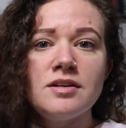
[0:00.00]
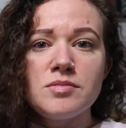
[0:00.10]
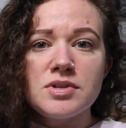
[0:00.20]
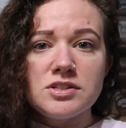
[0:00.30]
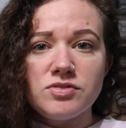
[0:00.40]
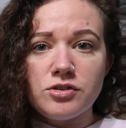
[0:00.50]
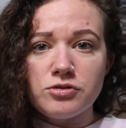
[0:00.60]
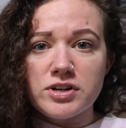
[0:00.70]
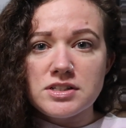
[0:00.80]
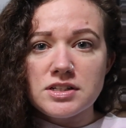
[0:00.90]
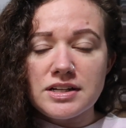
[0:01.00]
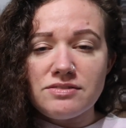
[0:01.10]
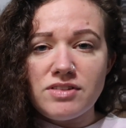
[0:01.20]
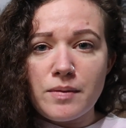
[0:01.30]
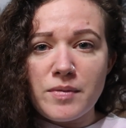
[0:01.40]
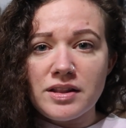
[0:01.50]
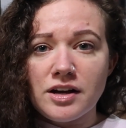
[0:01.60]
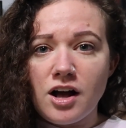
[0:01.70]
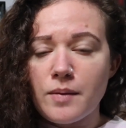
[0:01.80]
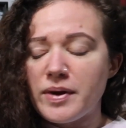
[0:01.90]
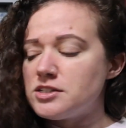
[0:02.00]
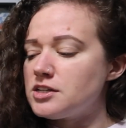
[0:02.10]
please feel free to leave them in the comments.